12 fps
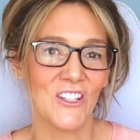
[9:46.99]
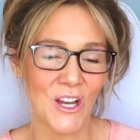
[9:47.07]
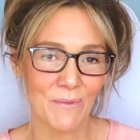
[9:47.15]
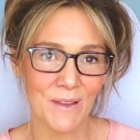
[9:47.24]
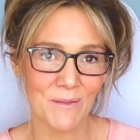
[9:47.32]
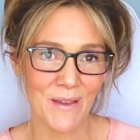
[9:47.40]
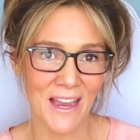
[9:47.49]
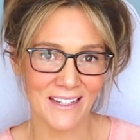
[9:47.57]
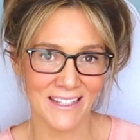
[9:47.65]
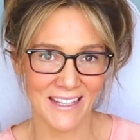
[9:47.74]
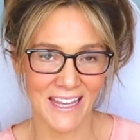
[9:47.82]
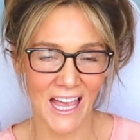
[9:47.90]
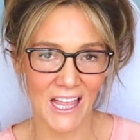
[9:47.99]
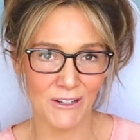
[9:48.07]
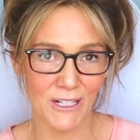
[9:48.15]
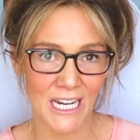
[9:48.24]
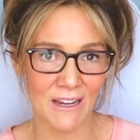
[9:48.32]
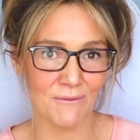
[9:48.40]
jumping back to the
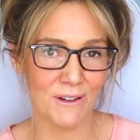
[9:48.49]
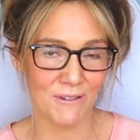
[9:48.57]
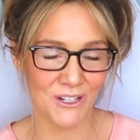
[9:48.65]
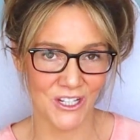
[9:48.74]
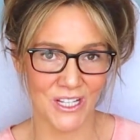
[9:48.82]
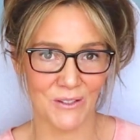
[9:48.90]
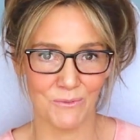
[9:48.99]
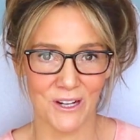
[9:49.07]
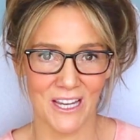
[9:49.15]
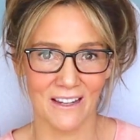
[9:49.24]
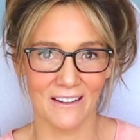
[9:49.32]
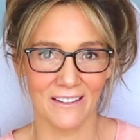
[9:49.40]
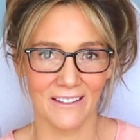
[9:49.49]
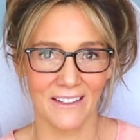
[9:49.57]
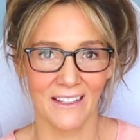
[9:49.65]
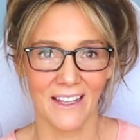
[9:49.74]
gallery we were just working on.